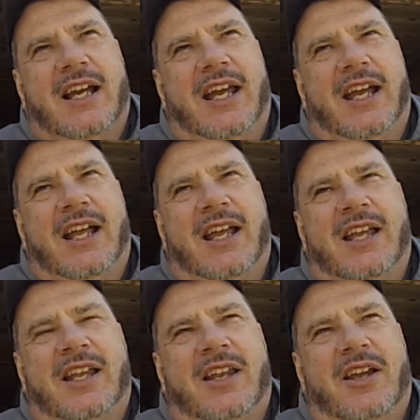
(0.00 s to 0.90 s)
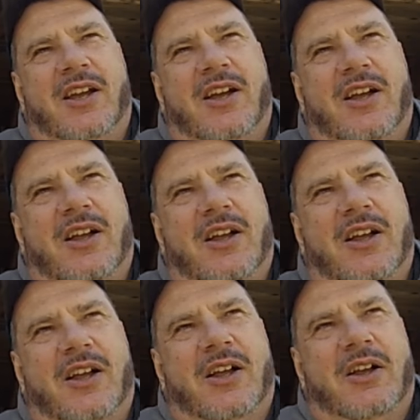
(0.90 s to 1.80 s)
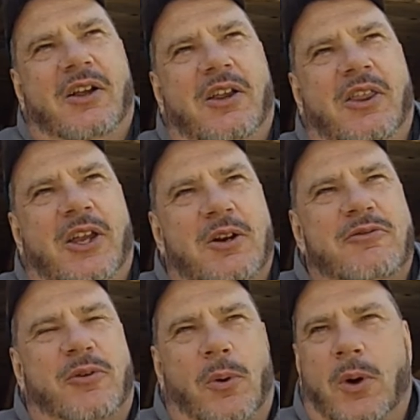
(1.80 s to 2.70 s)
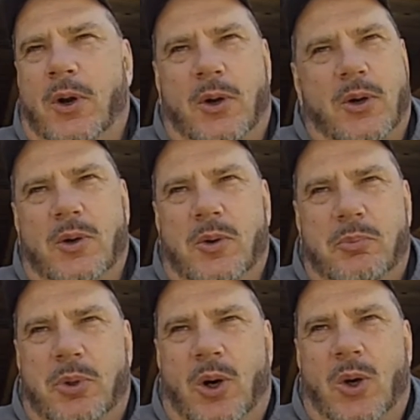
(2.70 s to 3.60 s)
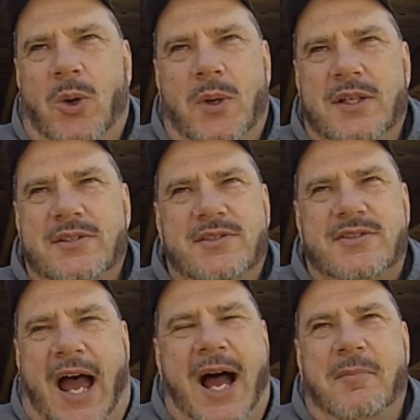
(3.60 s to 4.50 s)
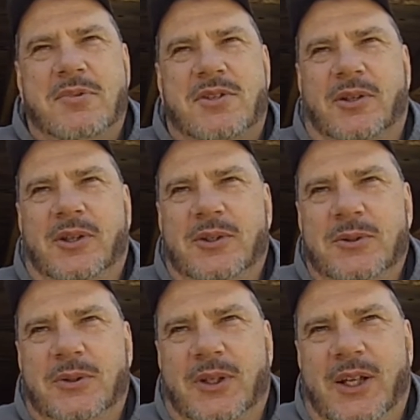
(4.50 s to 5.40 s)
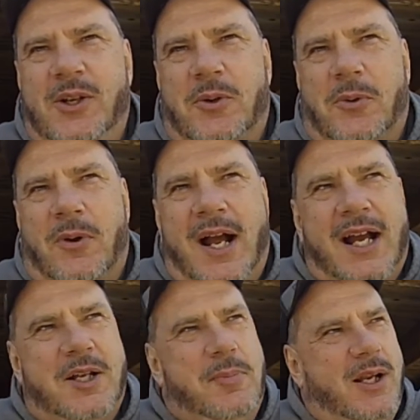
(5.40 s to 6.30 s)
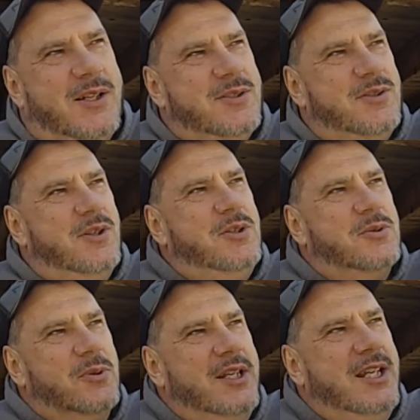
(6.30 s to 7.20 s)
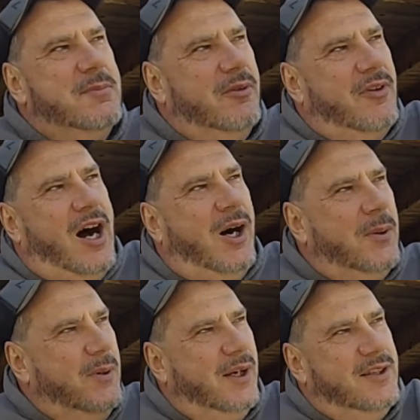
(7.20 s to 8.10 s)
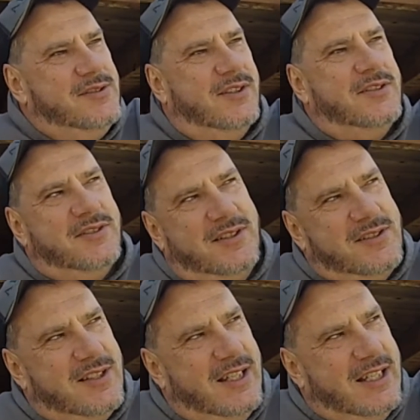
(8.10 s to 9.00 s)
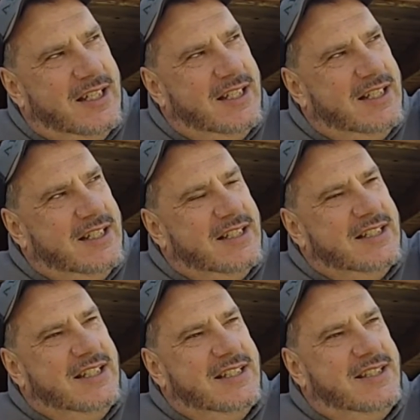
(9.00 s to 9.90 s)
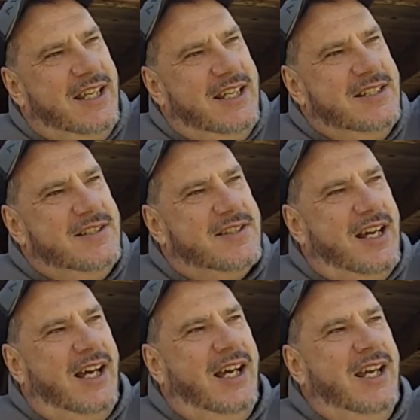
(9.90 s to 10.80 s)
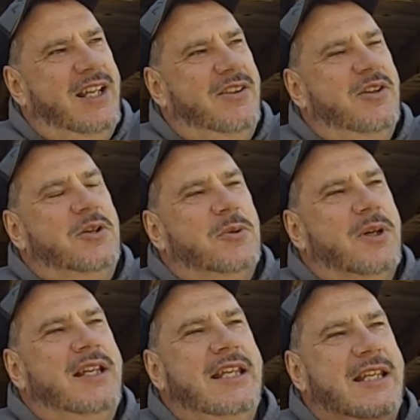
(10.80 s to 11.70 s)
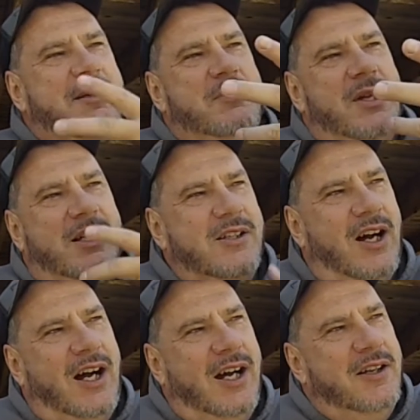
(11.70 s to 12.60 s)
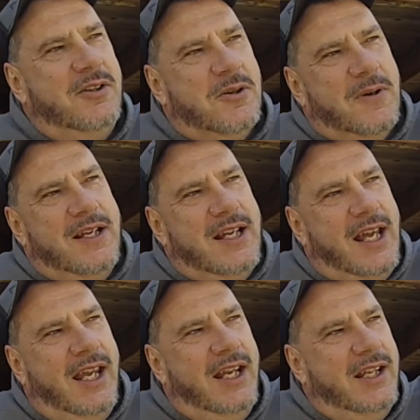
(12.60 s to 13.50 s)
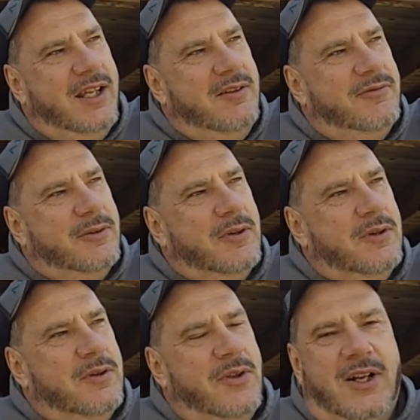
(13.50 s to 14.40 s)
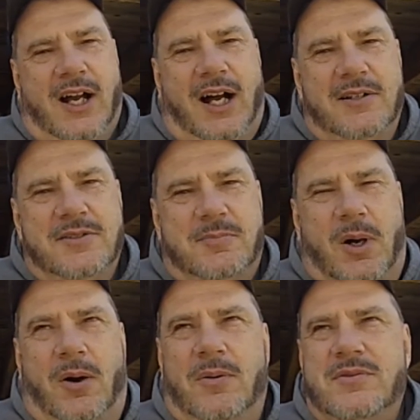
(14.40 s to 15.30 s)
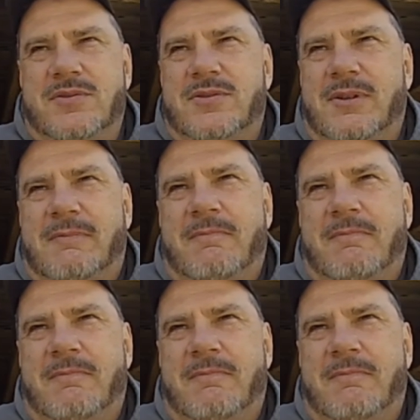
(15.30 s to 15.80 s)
And therefore, Poe is absolutely correct, because the dream of our existence is inside the dream that God created for the cosmos.